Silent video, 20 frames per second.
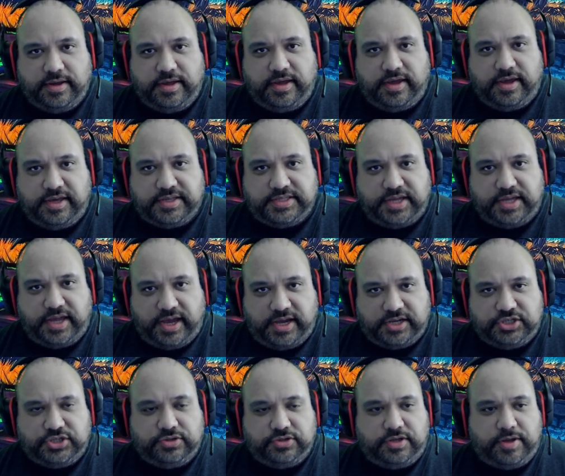is
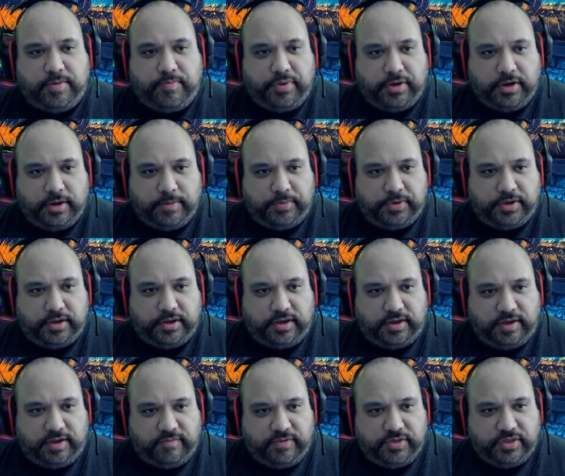actually pumping,
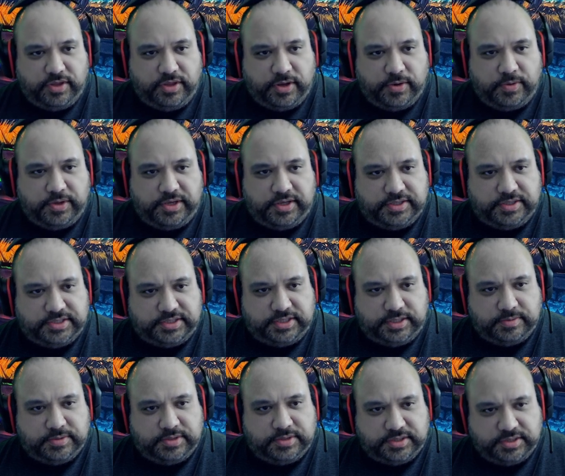even though it
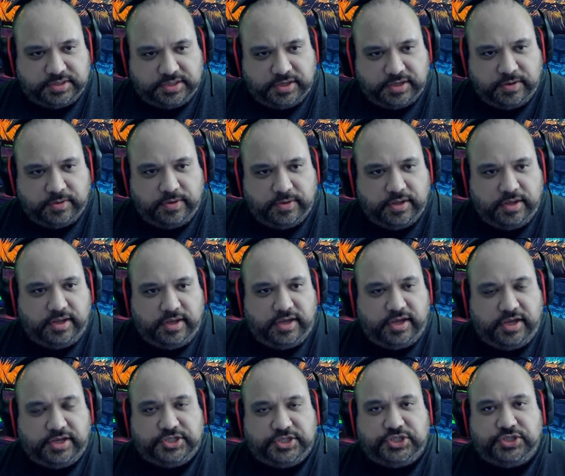seems as though
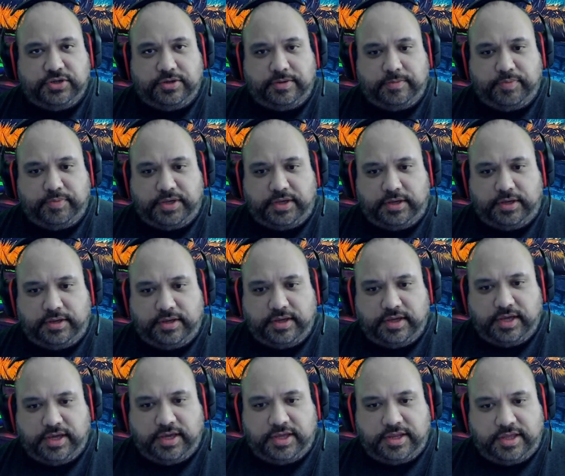it shouldn't be,
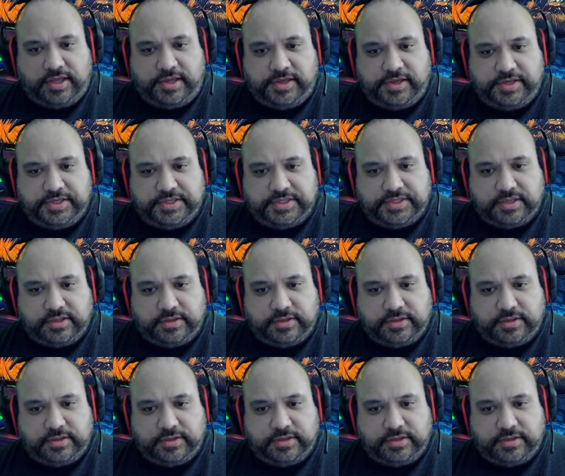it is.